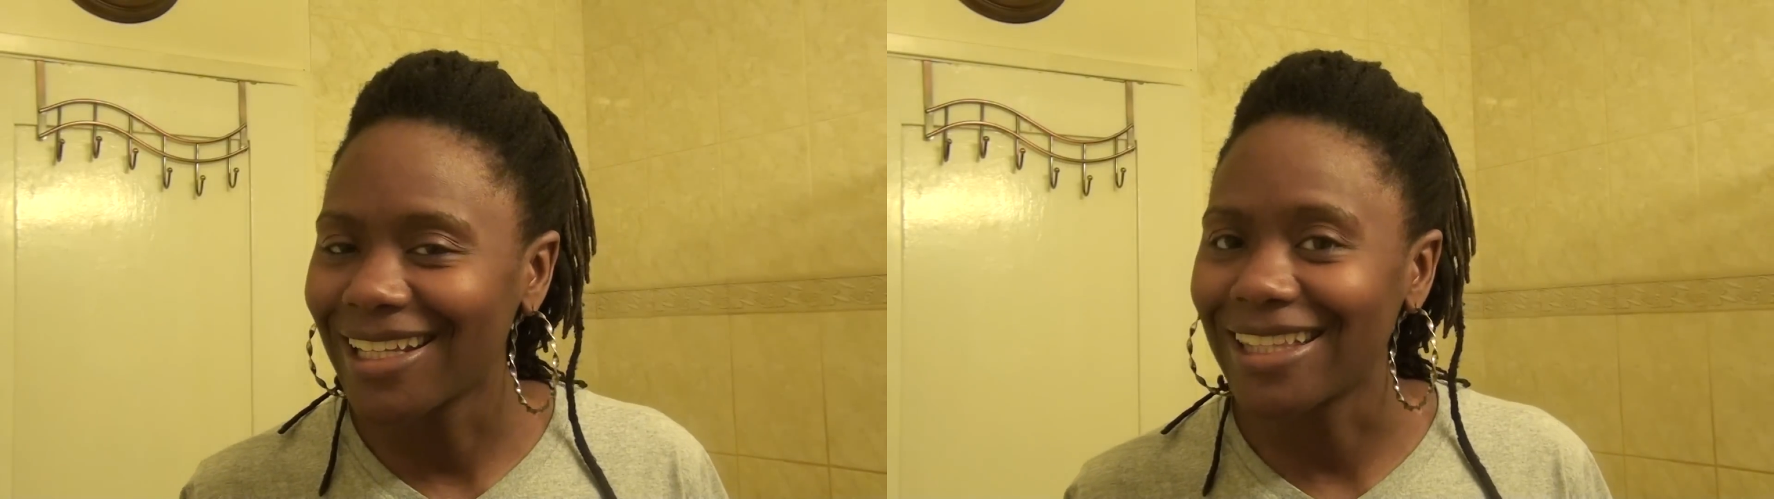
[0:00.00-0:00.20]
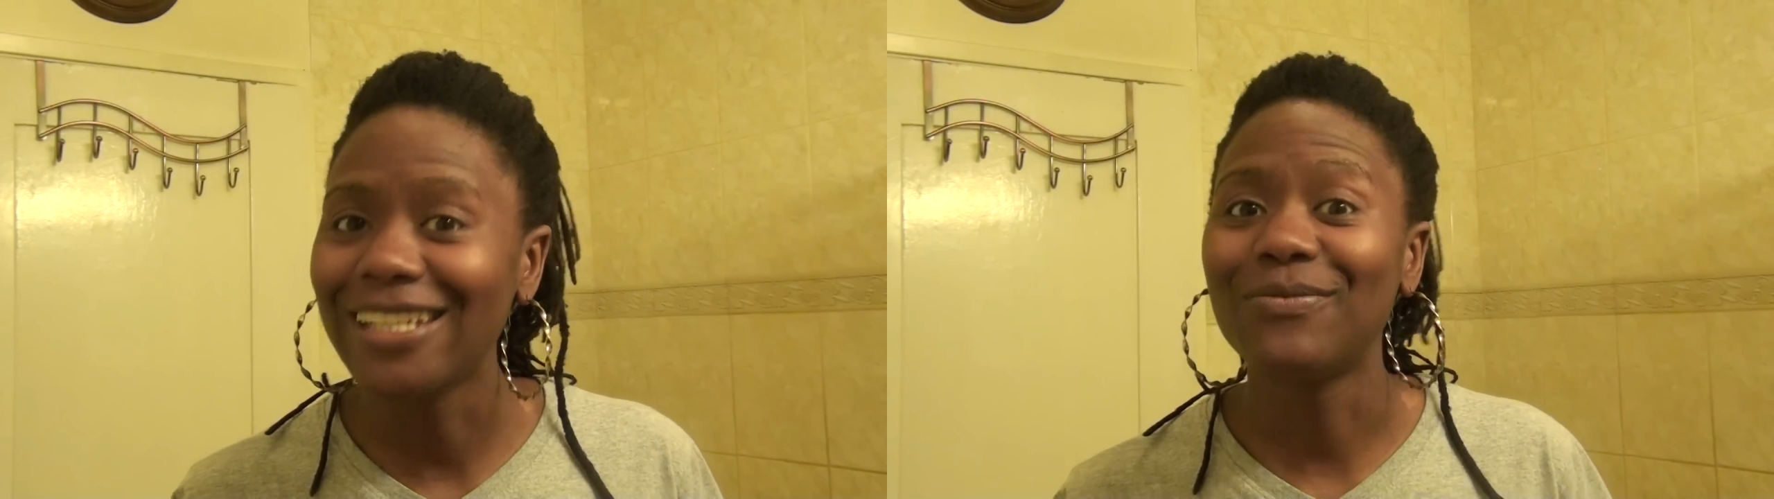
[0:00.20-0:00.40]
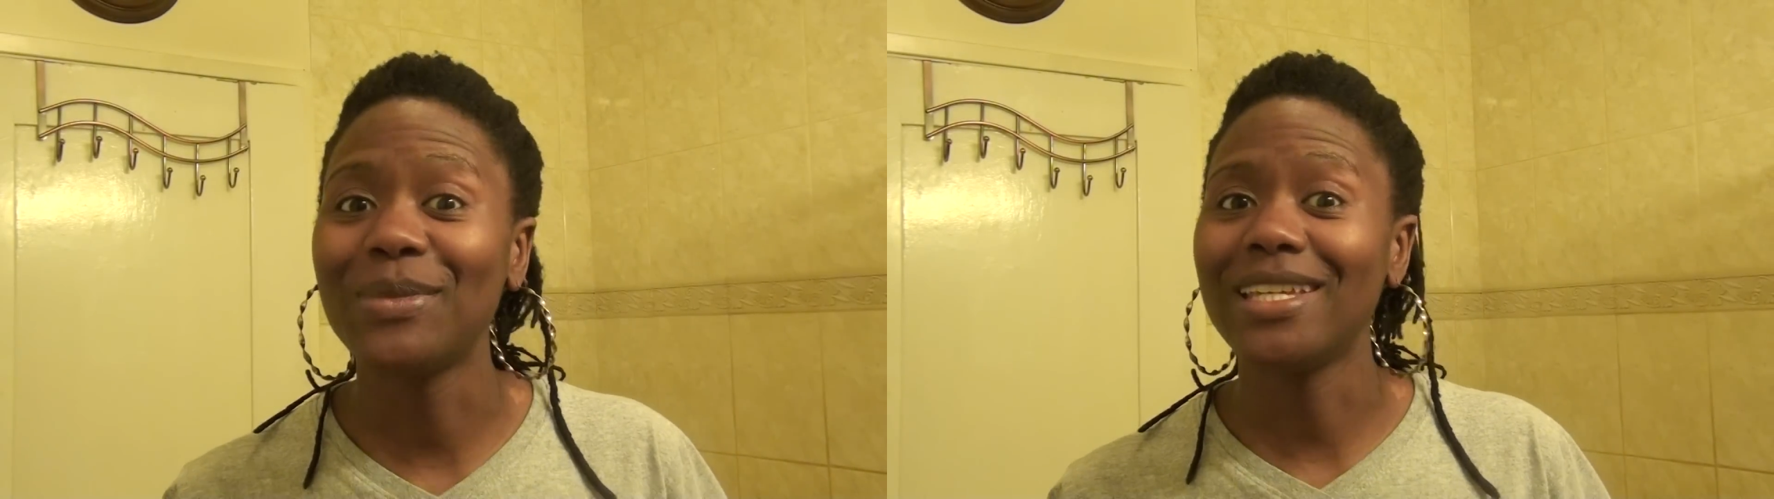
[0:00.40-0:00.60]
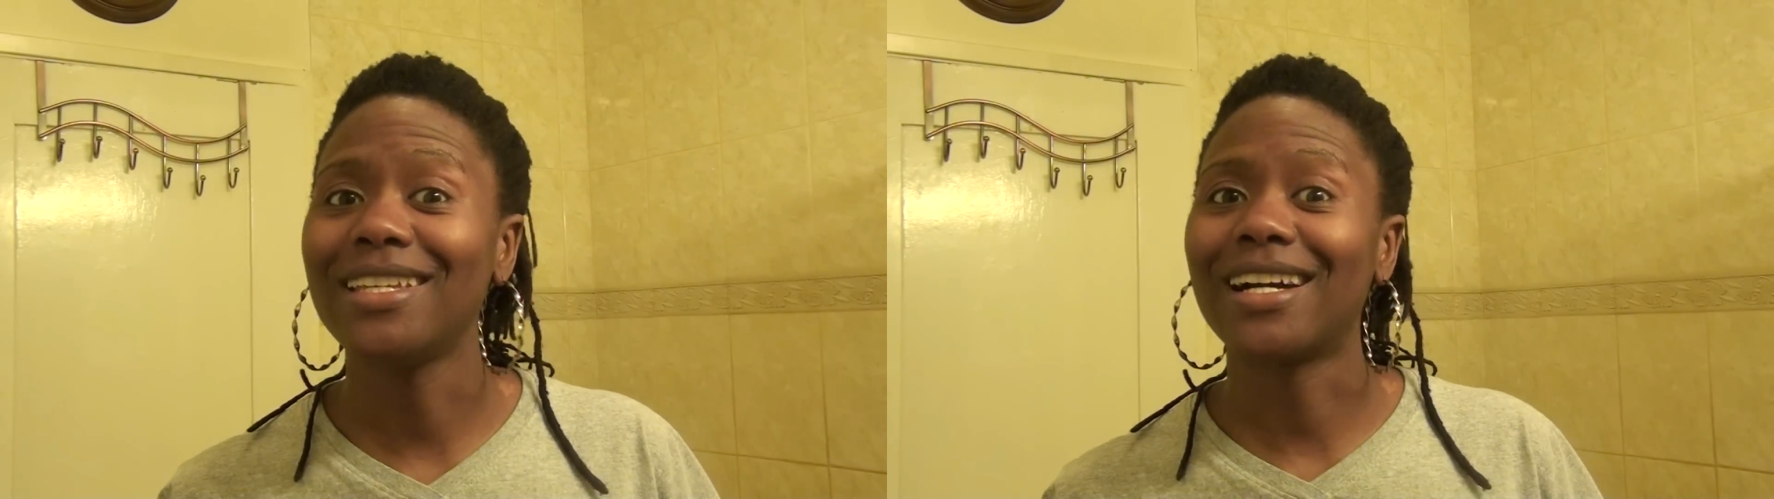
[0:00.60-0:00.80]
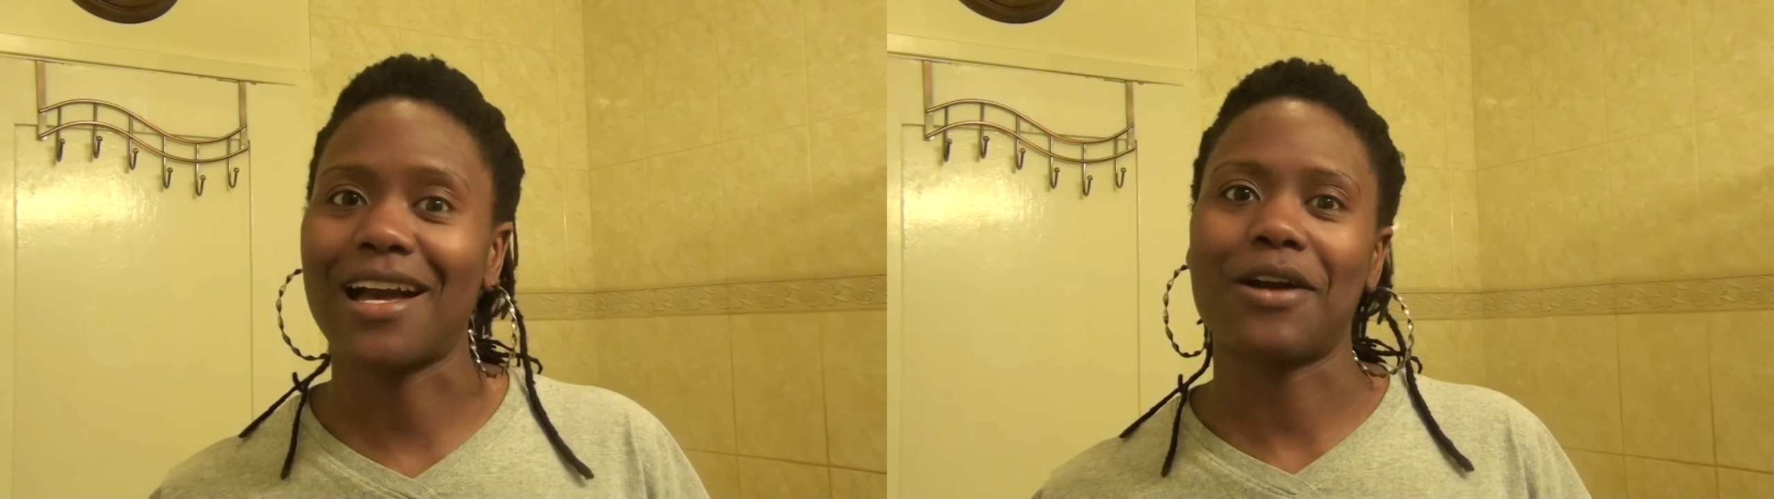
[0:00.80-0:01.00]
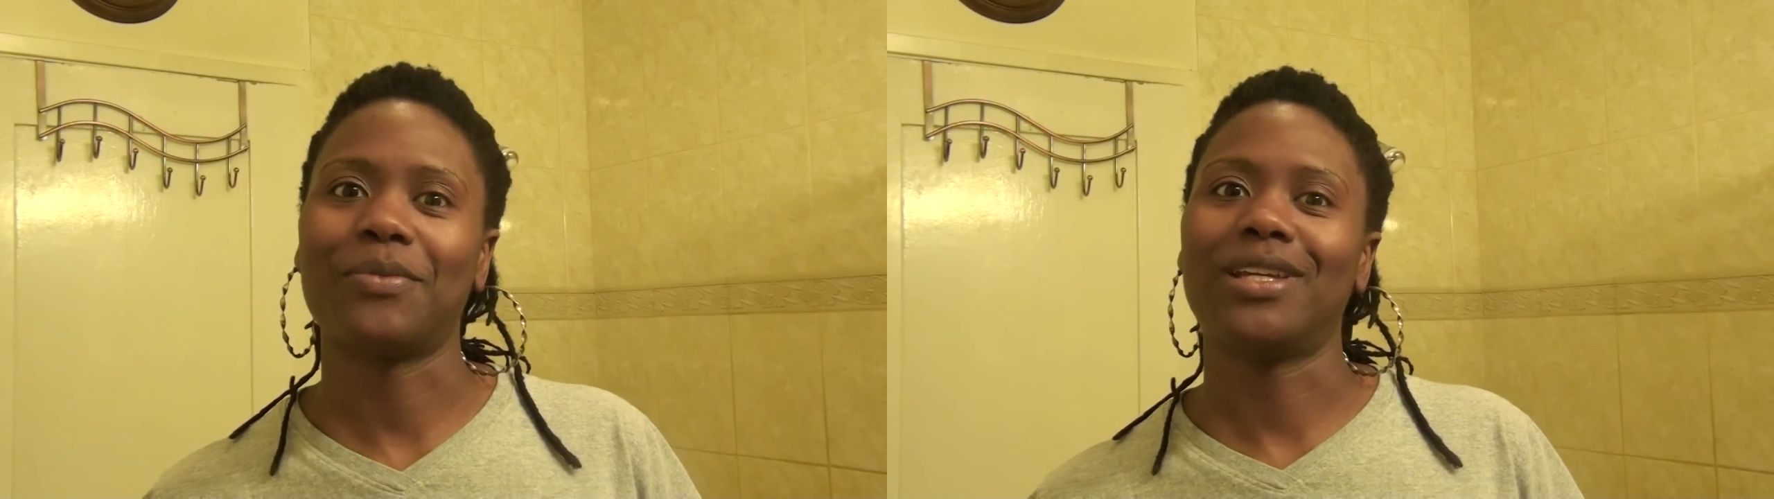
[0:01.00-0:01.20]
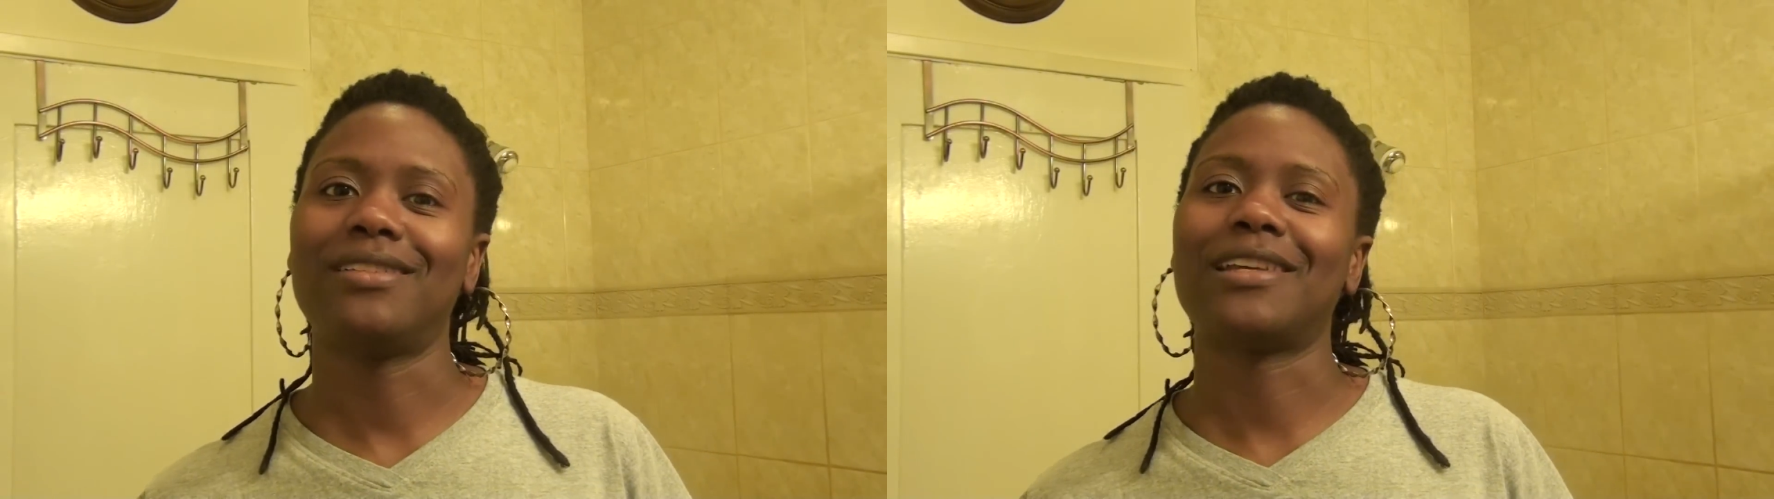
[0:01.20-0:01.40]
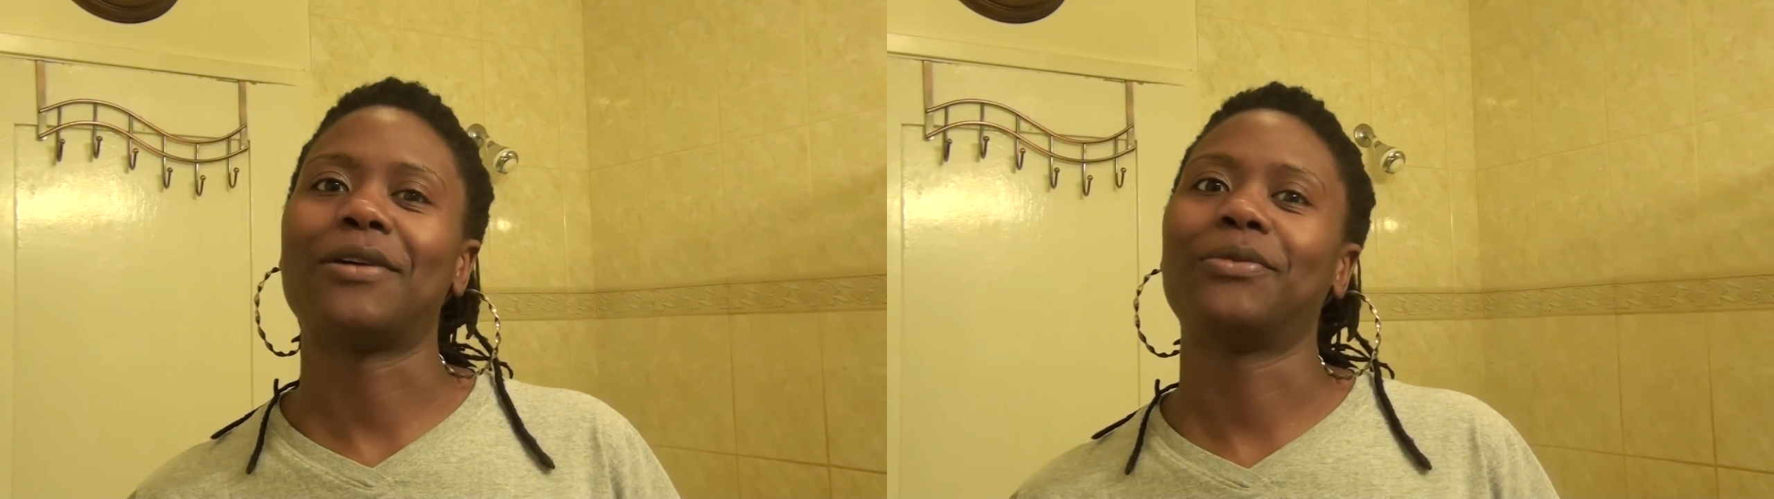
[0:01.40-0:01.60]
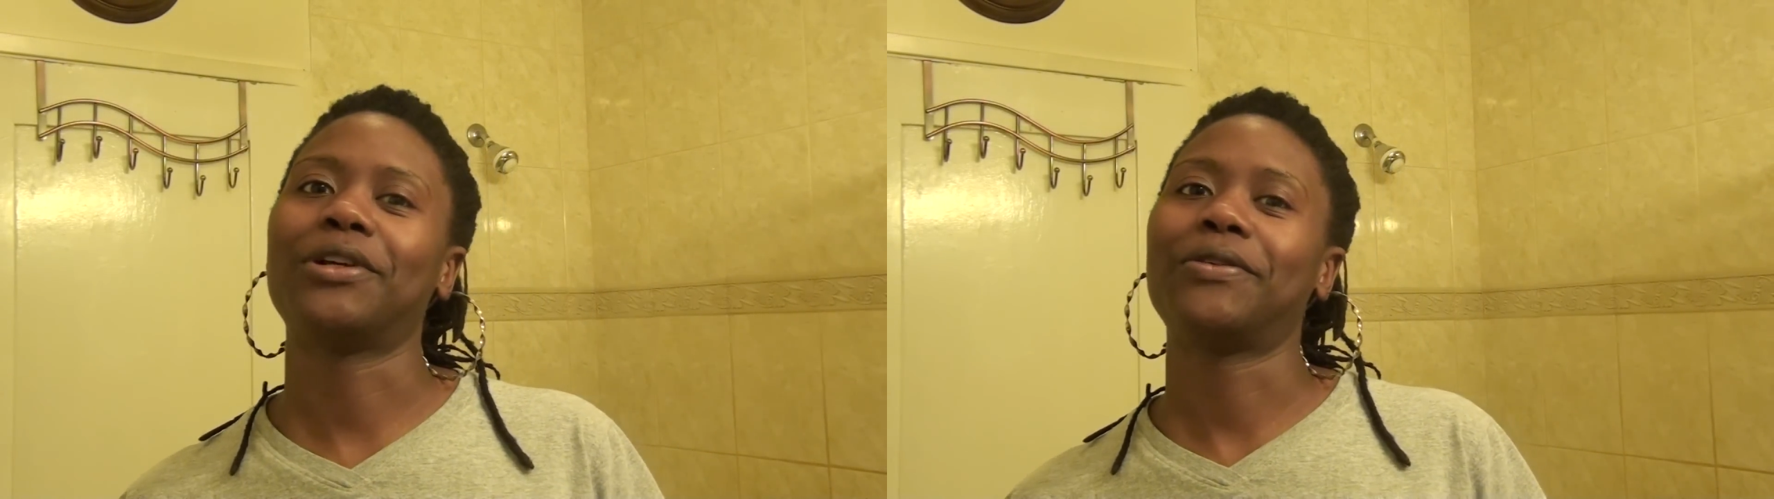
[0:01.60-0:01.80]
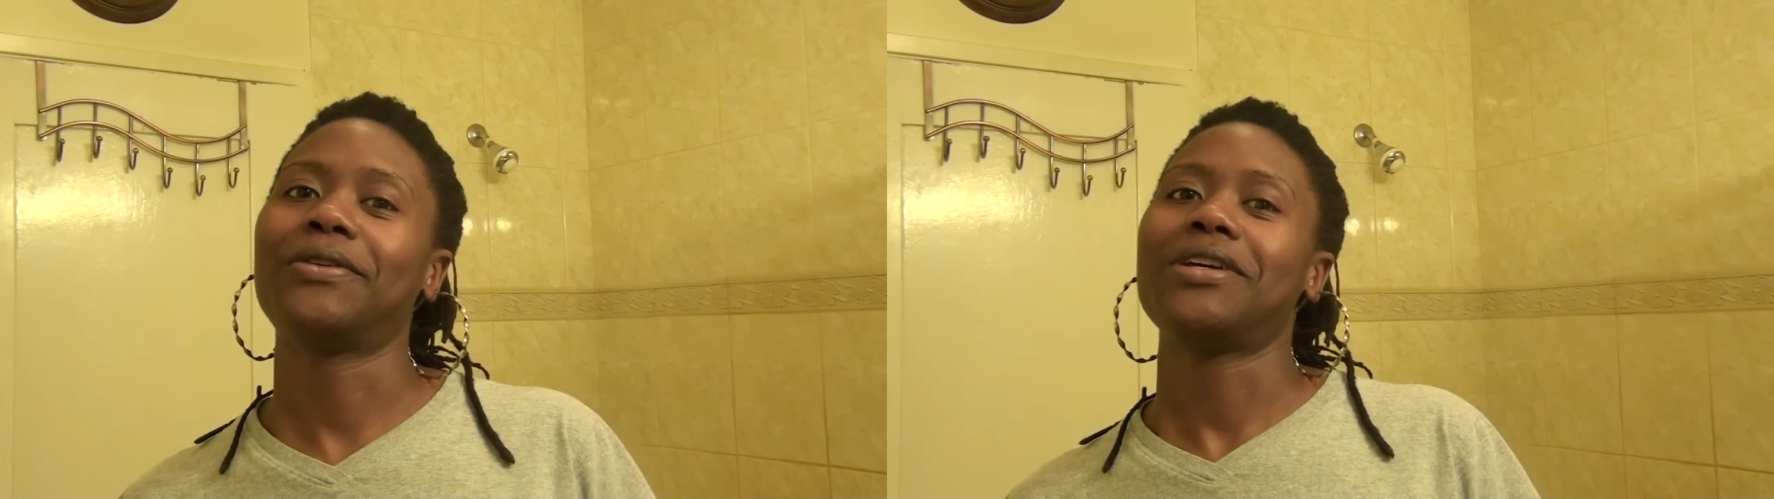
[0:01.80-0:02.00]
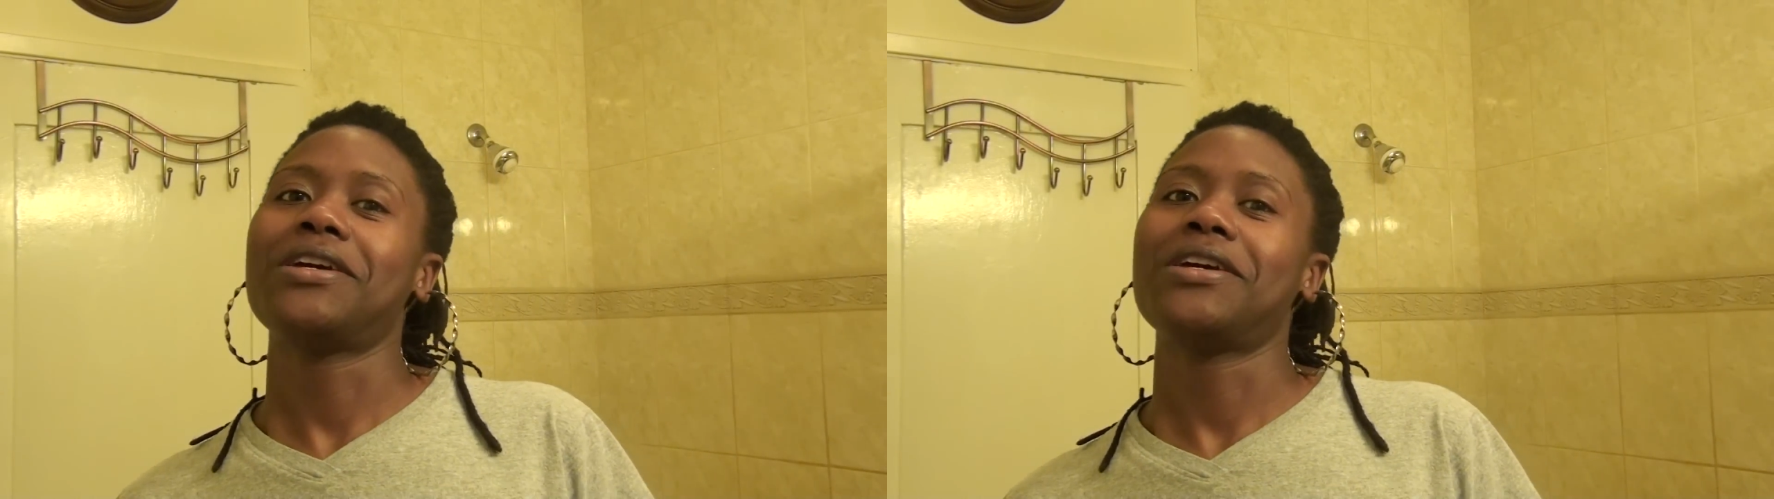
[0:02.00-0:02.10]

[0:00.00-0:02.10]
leave me a comment down below.